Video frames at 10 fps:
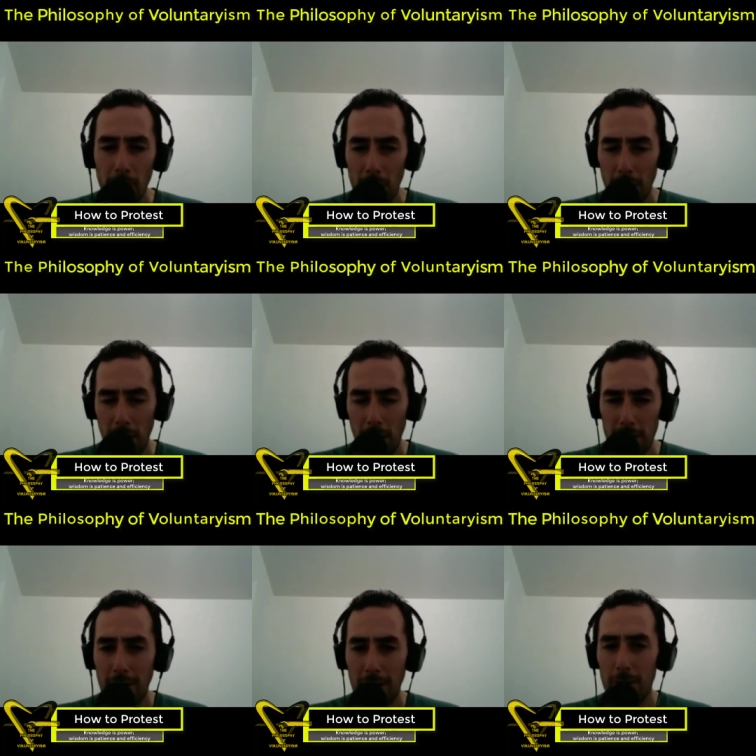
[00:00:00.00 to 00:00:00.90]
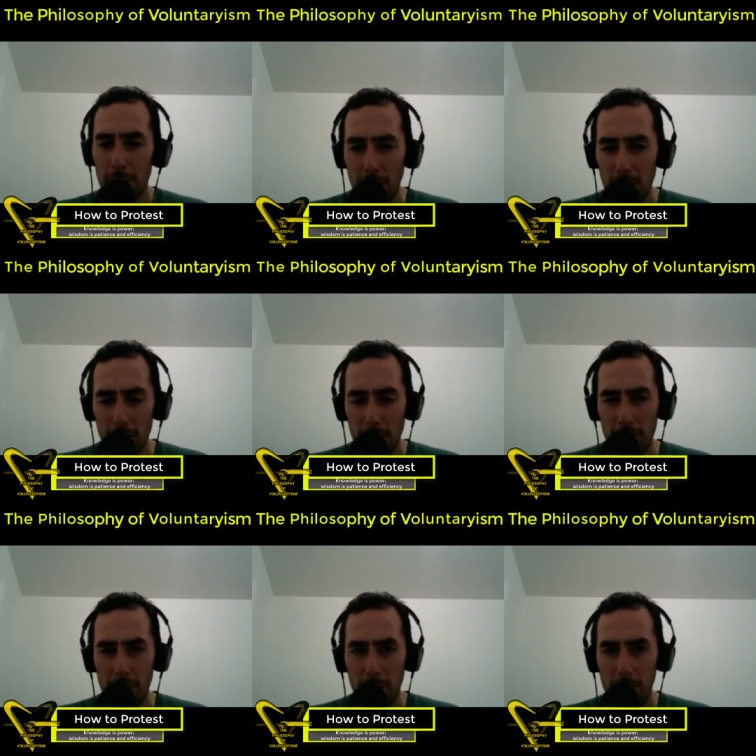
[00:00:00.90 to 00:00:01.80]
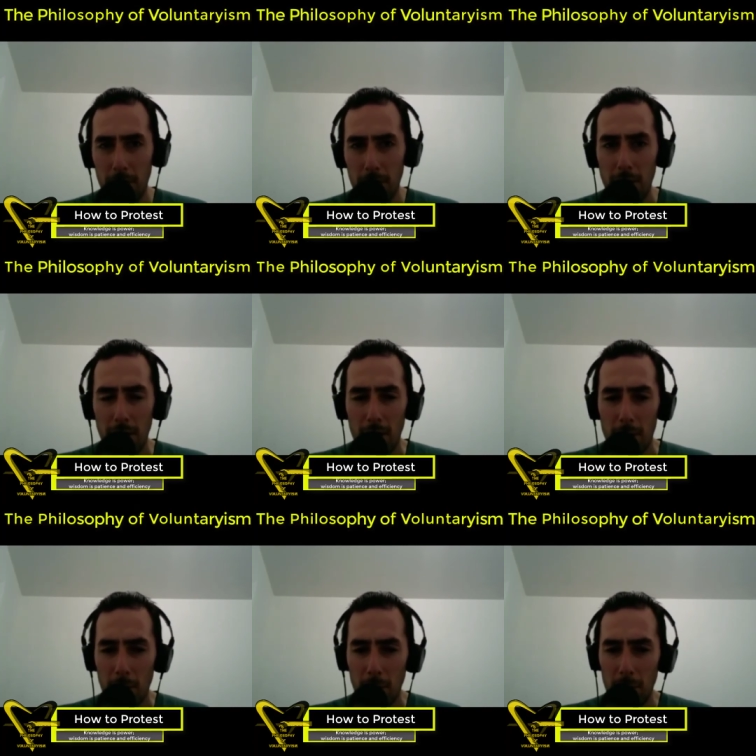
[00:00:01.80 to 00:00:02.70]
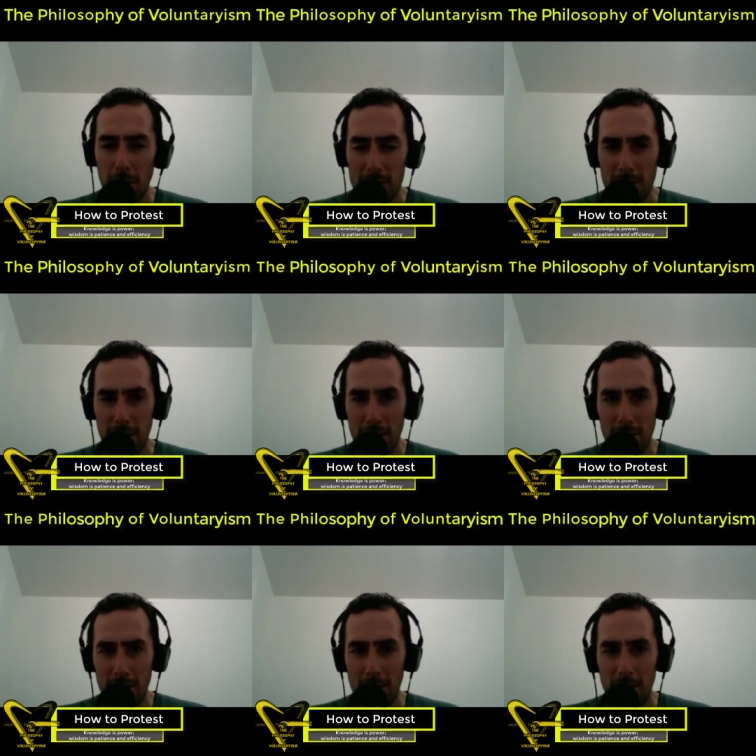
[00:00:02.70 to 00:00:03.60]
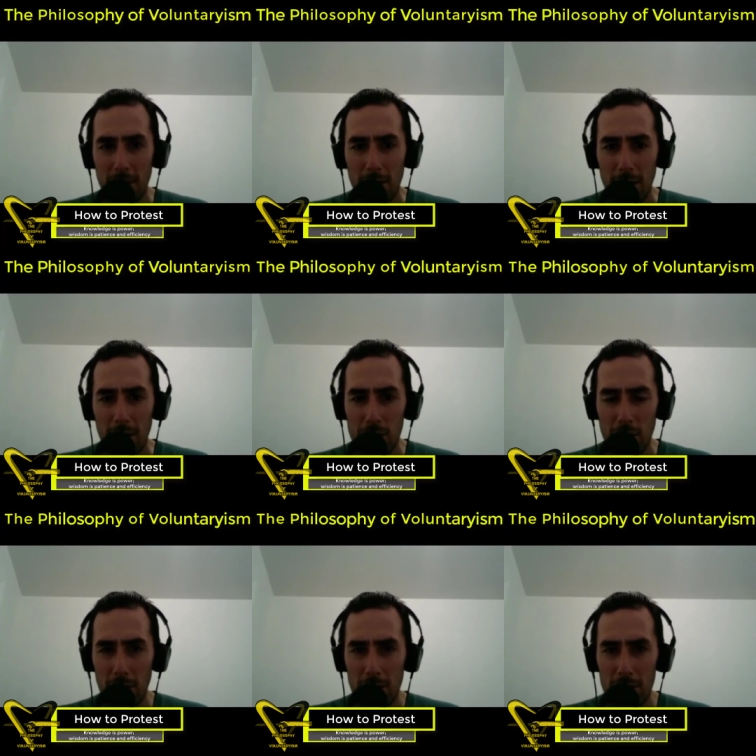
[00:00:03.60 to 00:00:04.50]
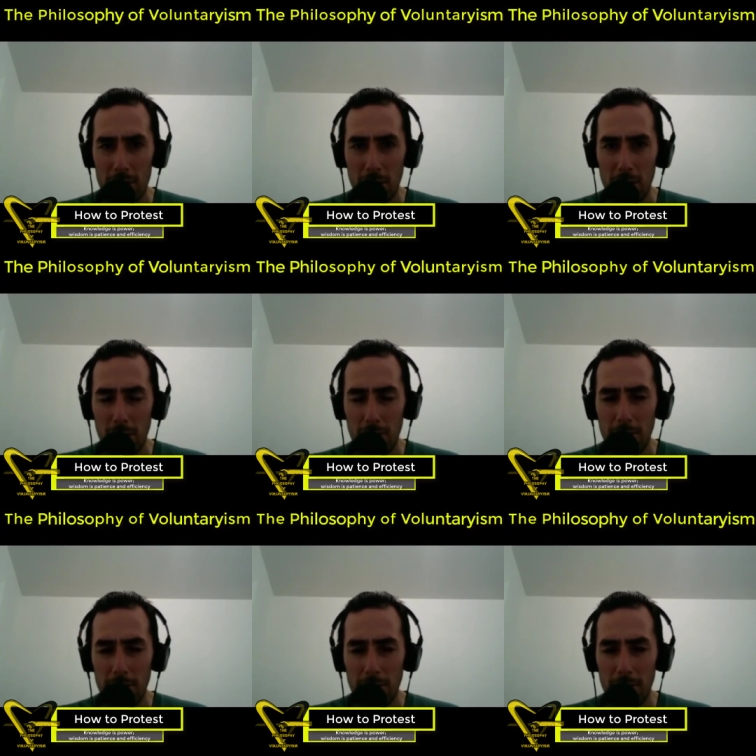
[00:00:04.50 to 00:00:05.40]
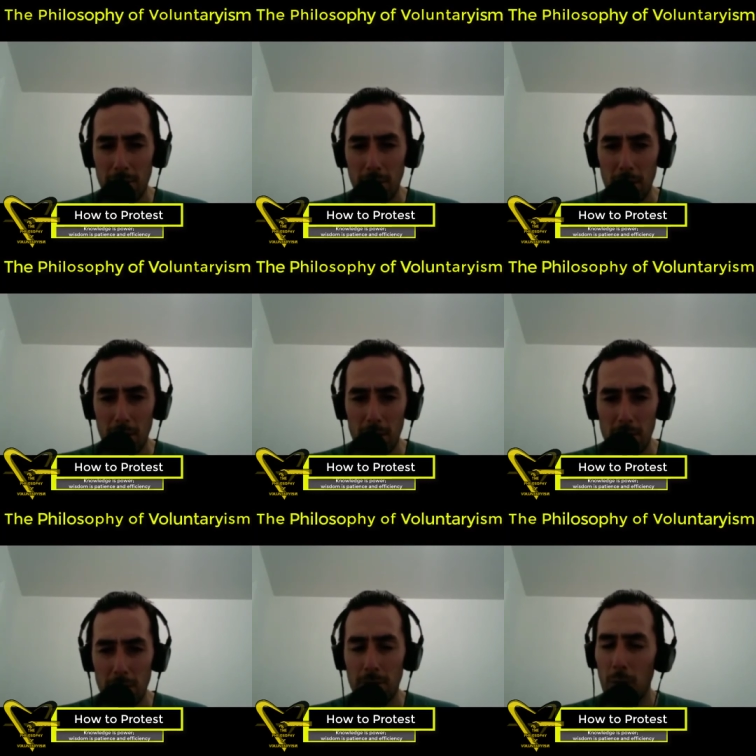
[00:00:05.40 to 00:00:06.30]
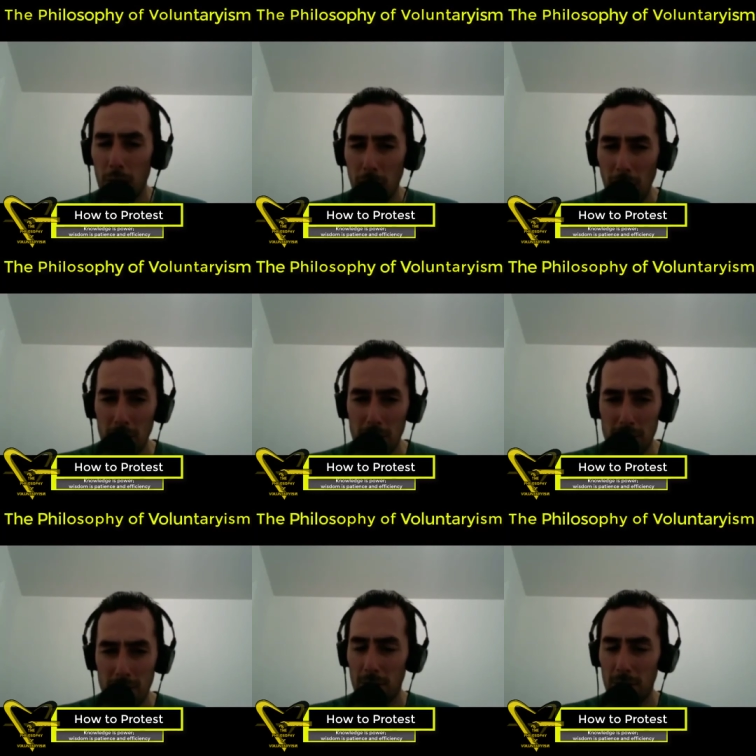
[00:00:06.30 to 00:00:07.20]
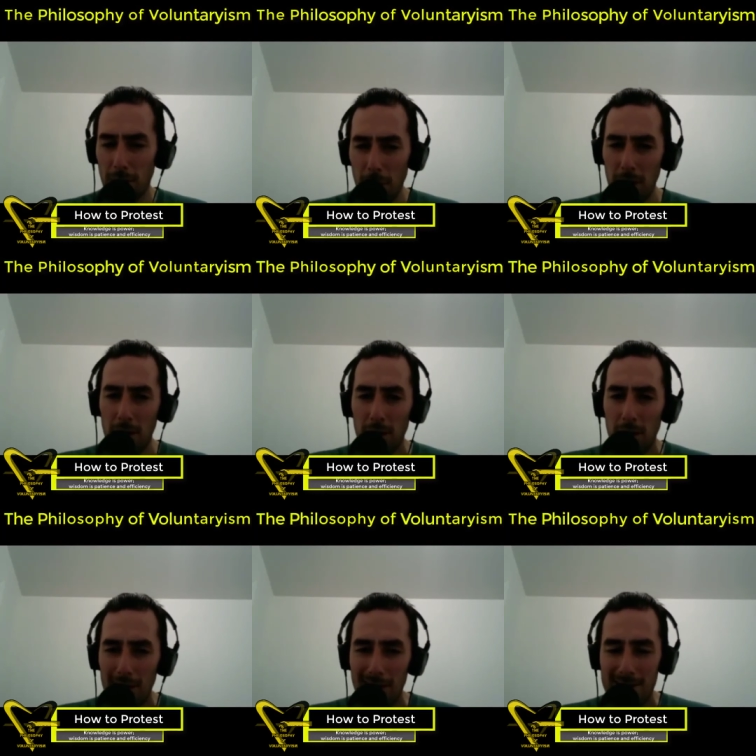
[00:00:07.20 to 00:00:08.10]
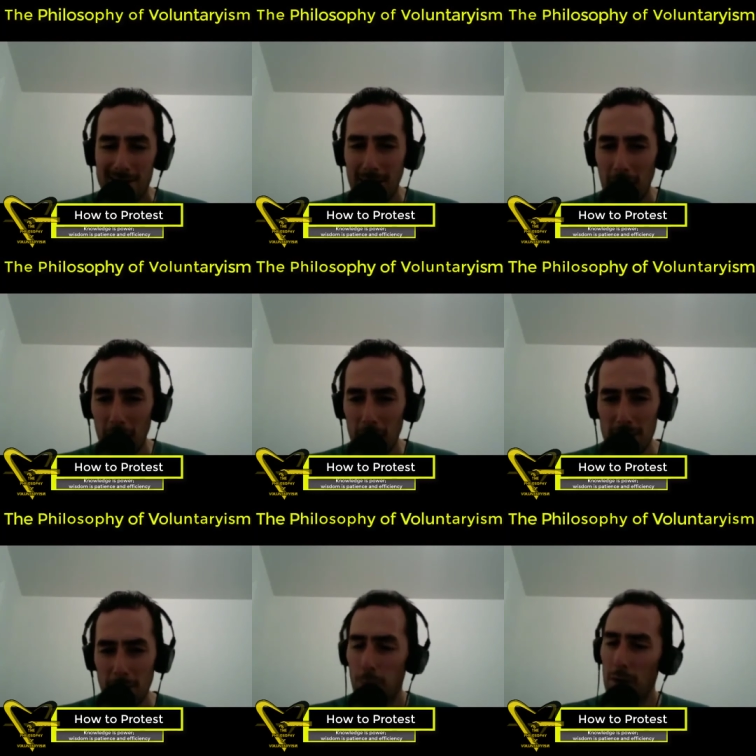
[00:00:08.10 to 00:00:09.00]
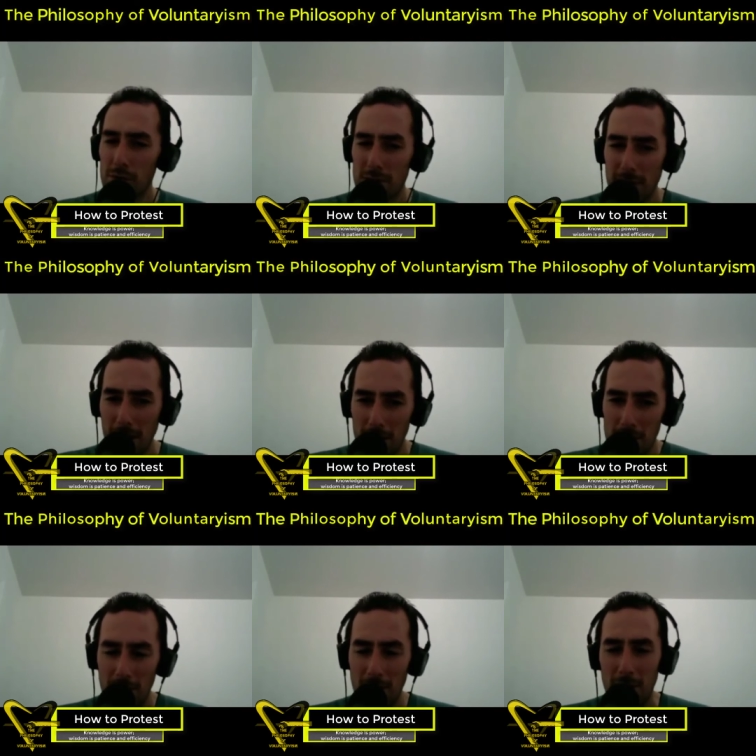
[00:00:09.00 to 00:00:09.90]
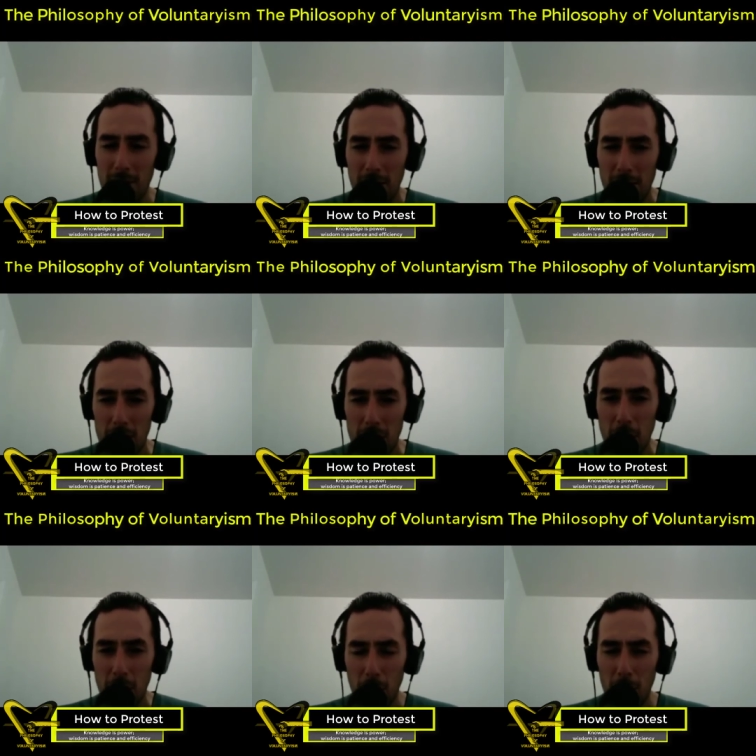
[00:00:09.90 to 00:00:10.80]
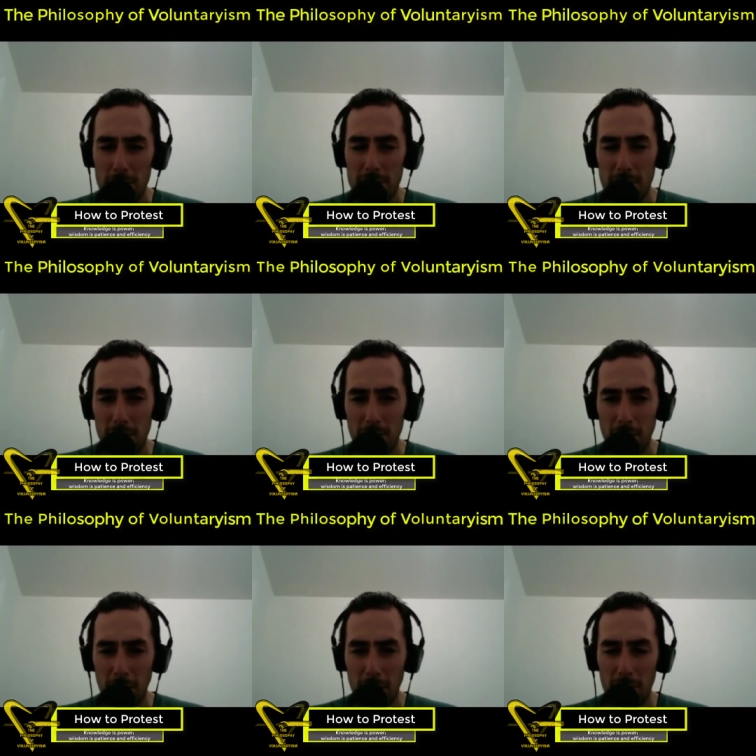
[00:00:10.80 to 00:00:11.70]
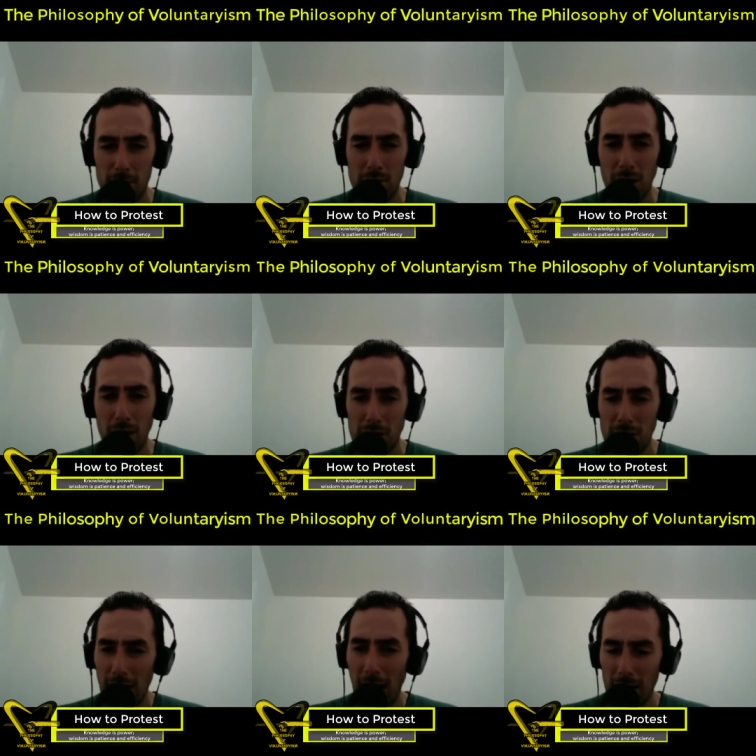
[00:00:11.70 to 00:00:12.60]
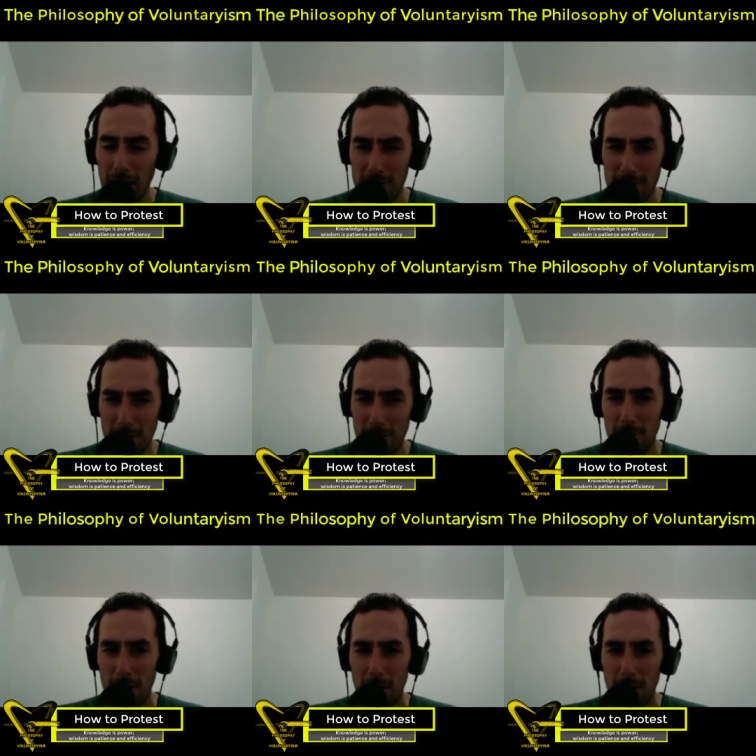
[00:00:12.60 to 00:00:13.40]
that inevitably come from protesting and trying to devote your energy, your very scarce and precious energy, towards changing the actions of